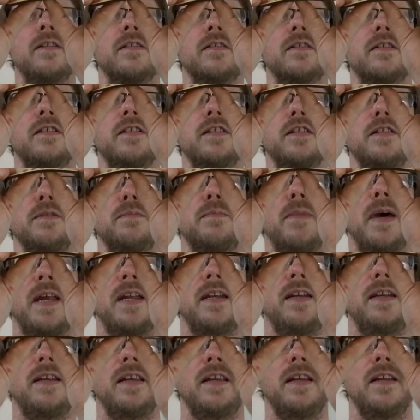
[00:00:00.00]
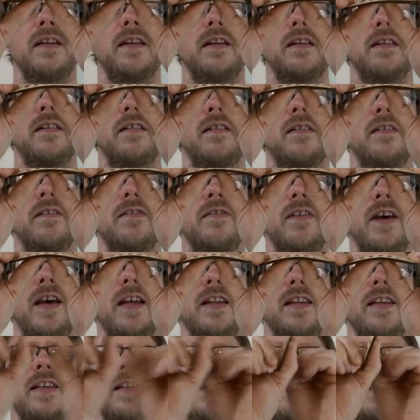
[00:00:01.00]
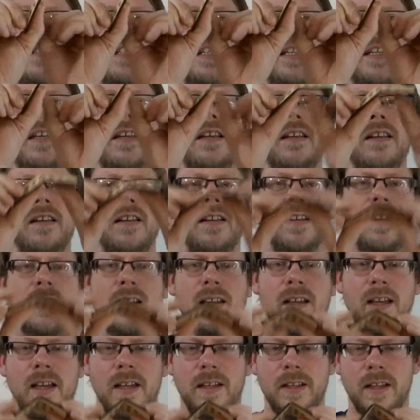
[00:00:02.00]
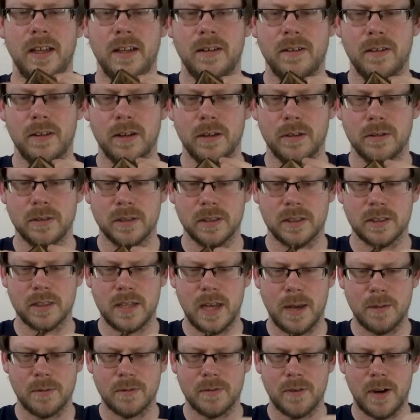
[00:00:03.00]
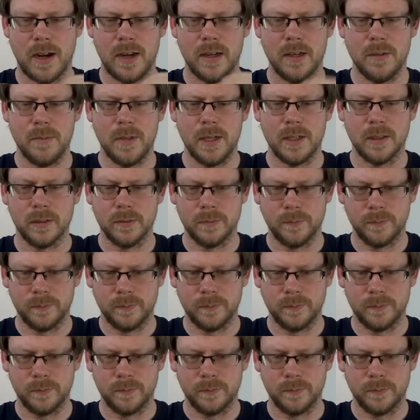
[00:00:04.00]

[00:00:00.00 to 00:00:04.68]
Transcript: So this is bending fairly easy and there it goes, it snaps right in the middle.